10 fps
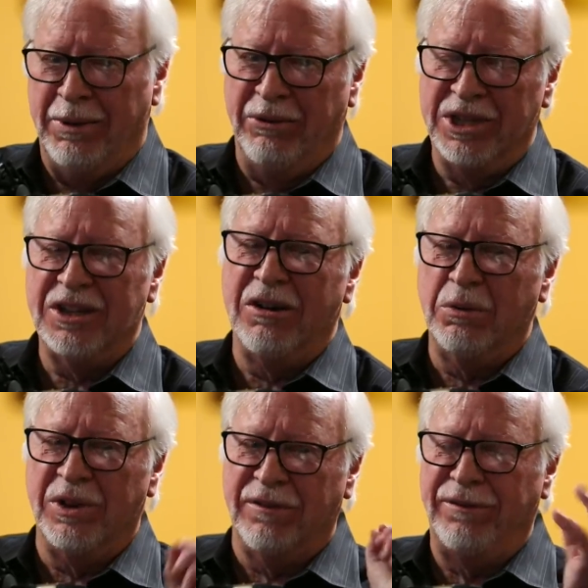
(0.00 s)
mean, we
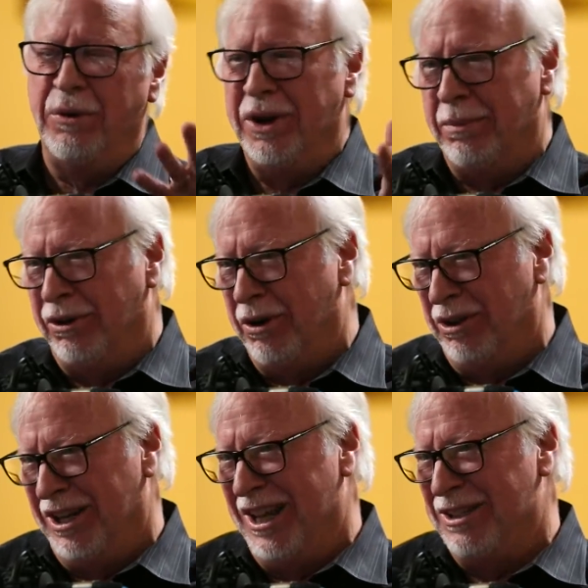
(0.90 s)
started with a phone number
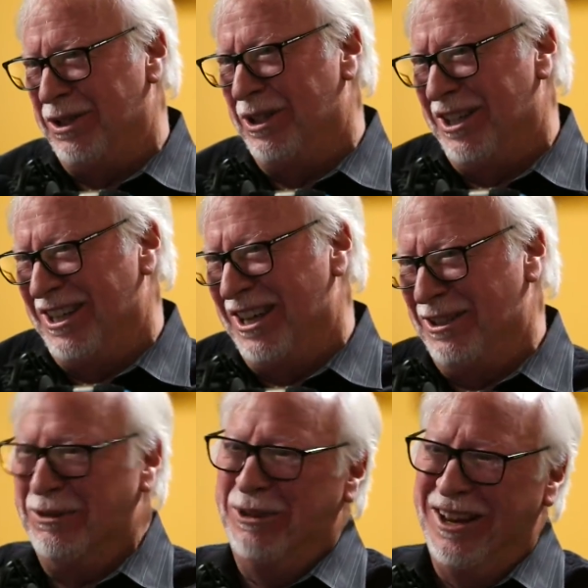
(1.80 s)
only. That's just a
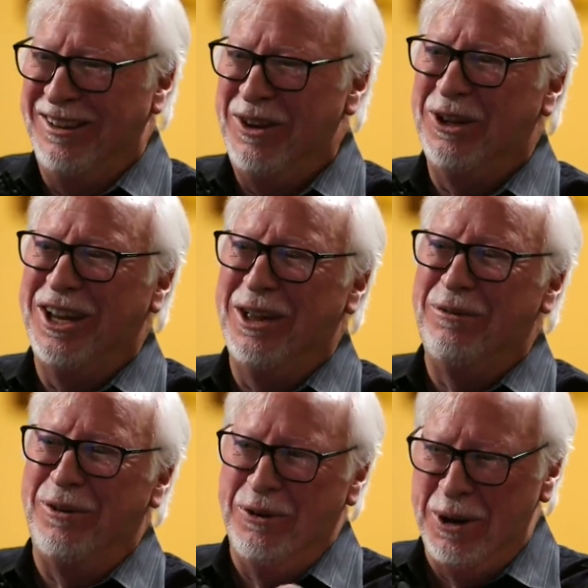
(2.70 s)
test. You could
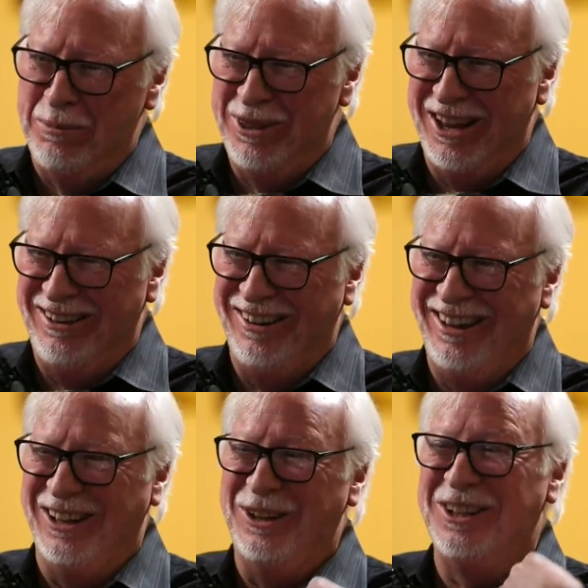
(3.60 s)
get a phone number that
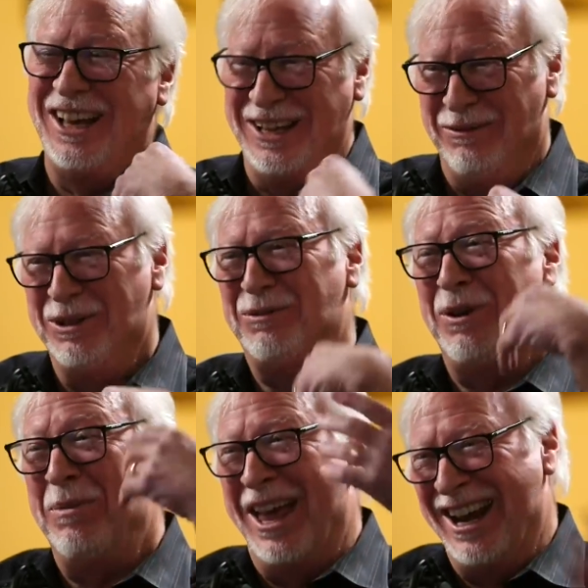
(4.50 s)
looked like it was
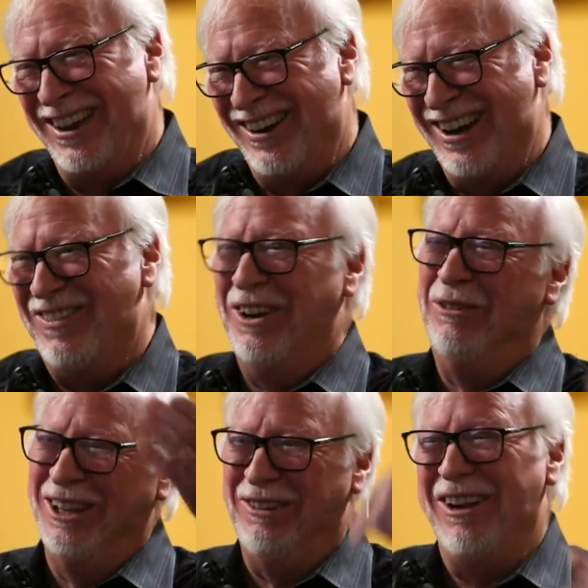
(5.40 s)
from that area, but
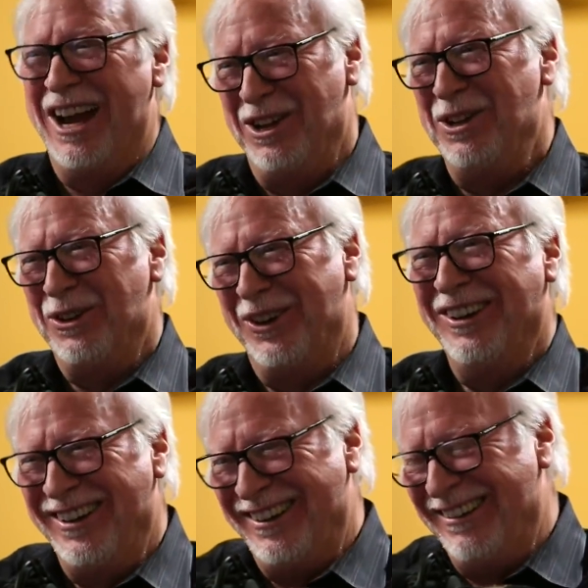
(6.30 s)
it really rang in
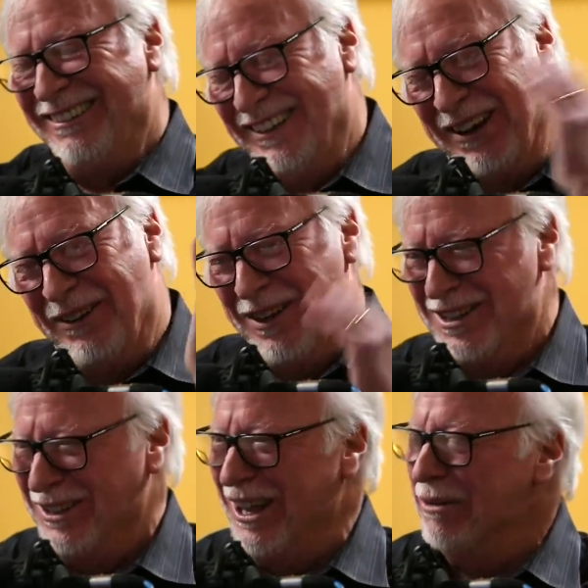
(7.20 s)
your,
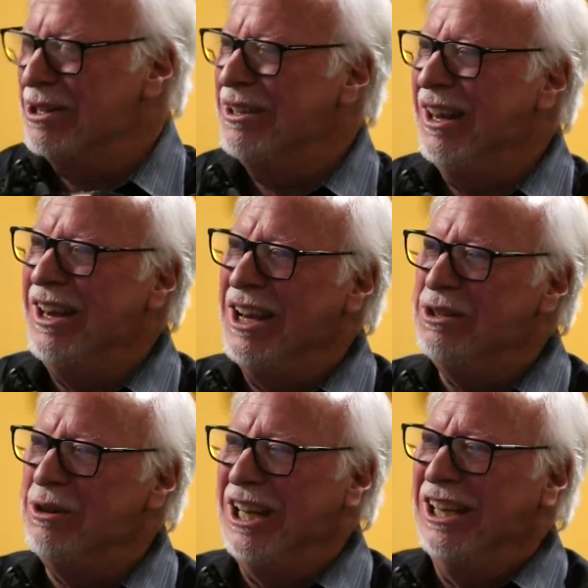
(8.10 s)
so that was a
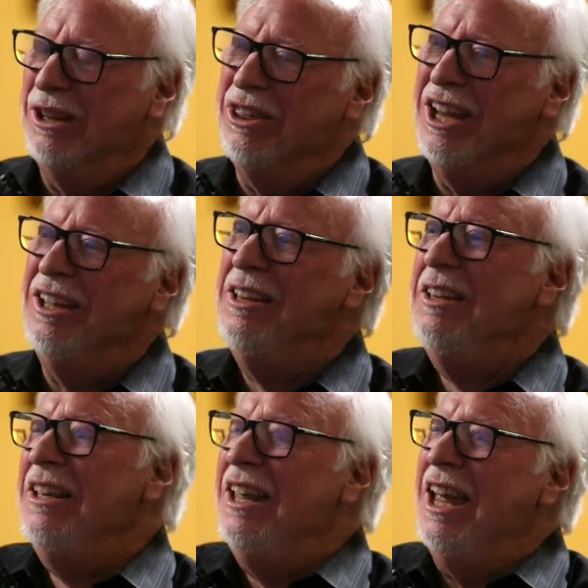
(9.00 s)
nice, tricky little thing.
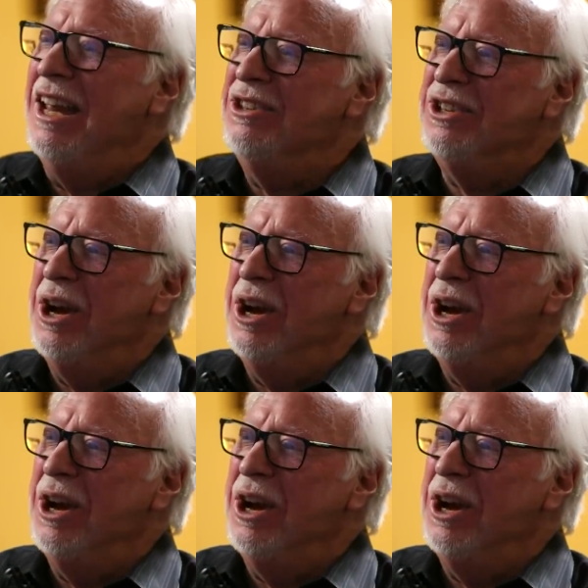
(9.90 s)
And